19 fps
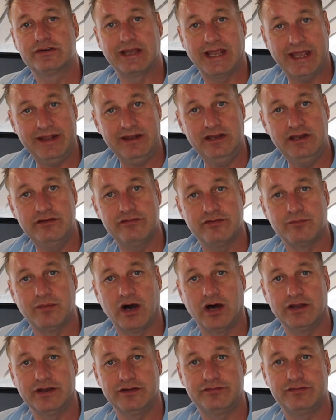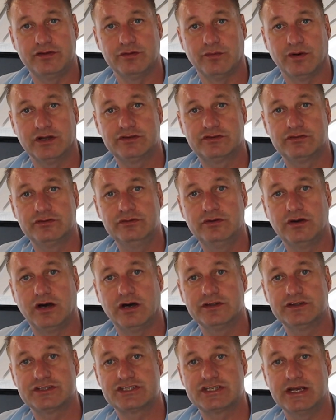can leave them on if you want to
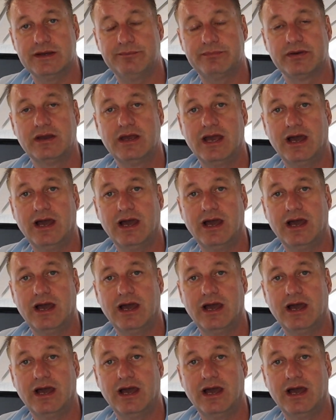on the ship.